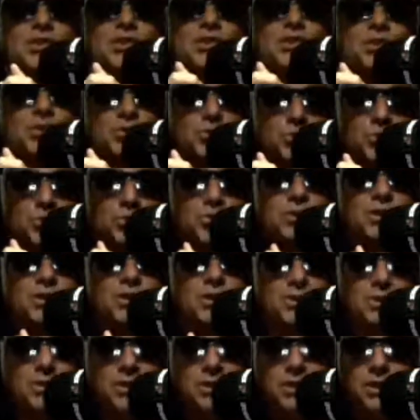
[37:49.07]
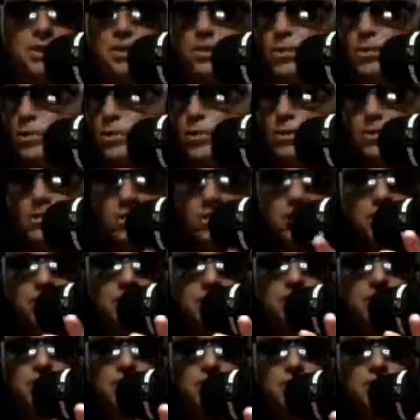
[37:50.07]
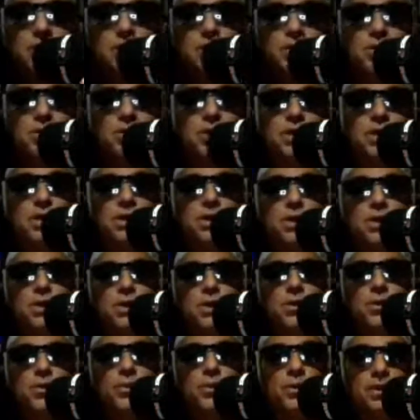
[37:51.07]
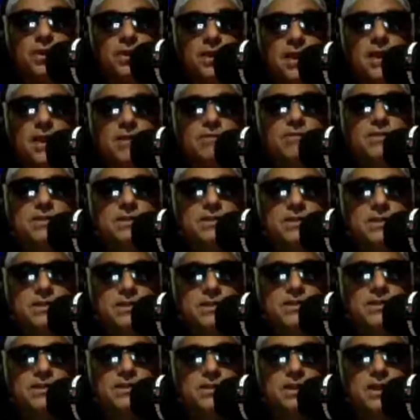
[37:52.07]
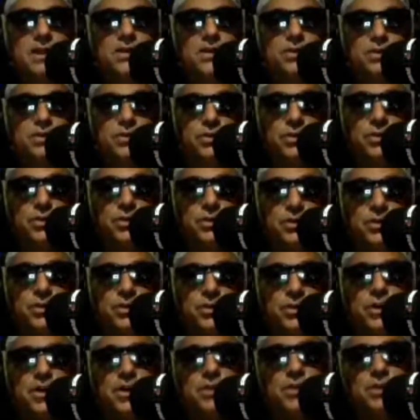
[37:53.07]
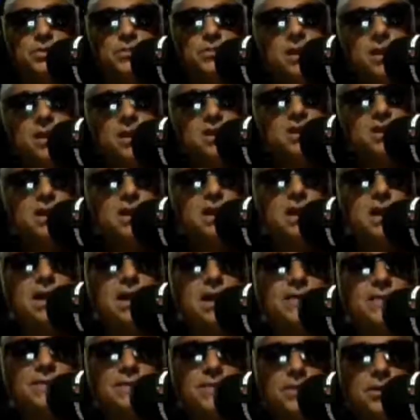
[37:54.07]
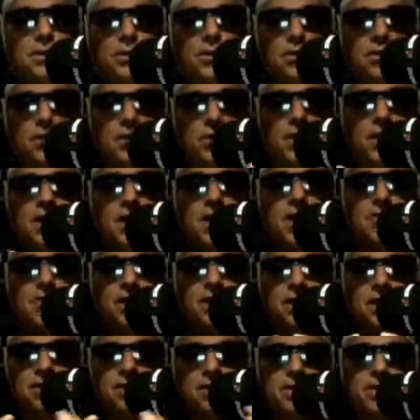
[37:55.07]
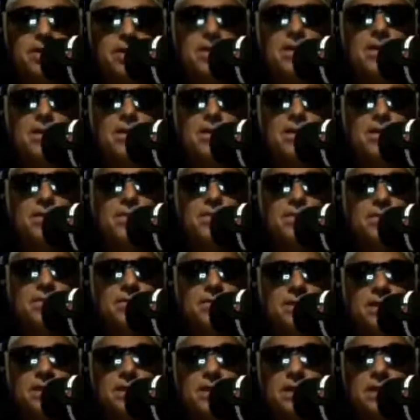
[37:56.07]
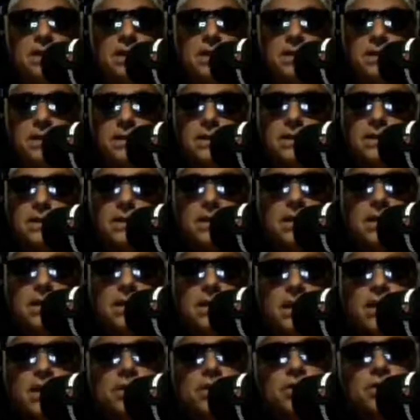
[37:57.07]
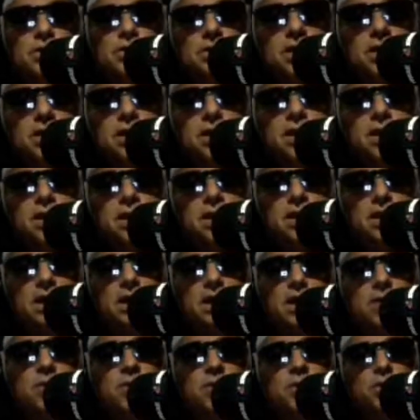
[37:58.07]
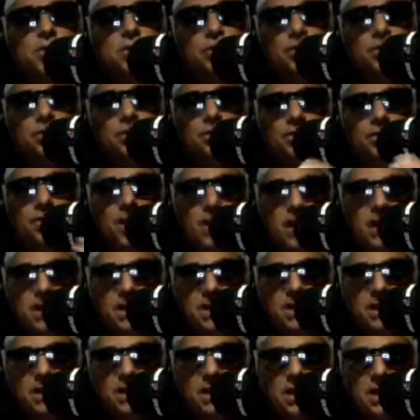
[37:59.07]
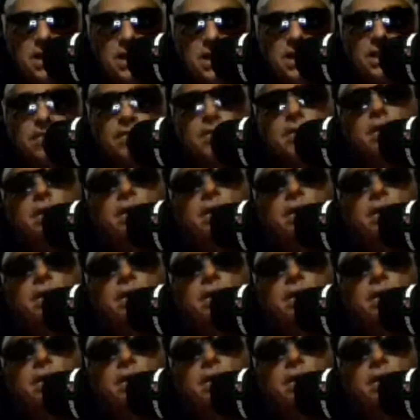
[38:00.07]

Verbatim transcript: just really really cool what you can do with having a synthesizer in your studio, especially like if you're deriving everything off of it and you're syncing it up and you're doing MIDI stuff.